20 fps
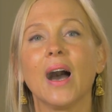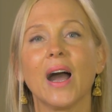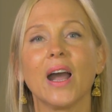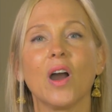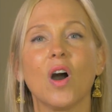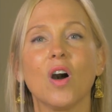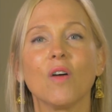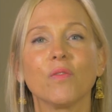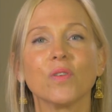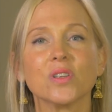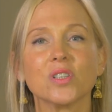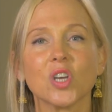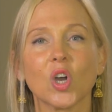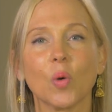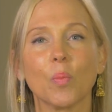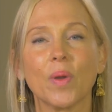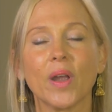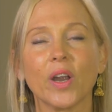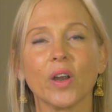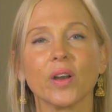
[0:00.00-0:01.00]
I often
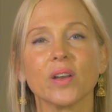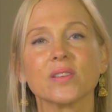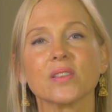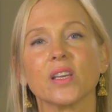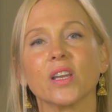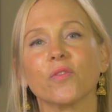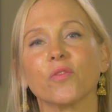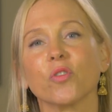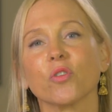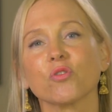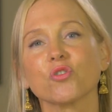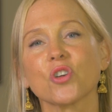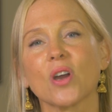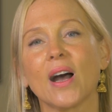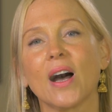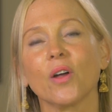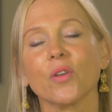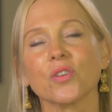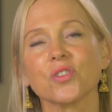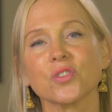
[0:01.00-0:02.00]
tell parents that if their
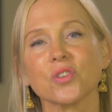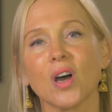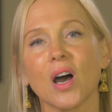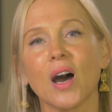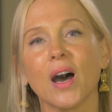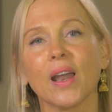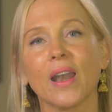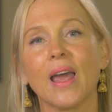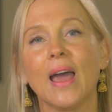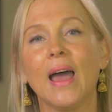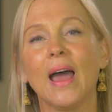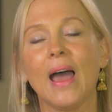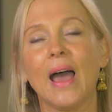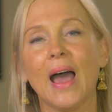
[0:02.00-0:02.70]
child is not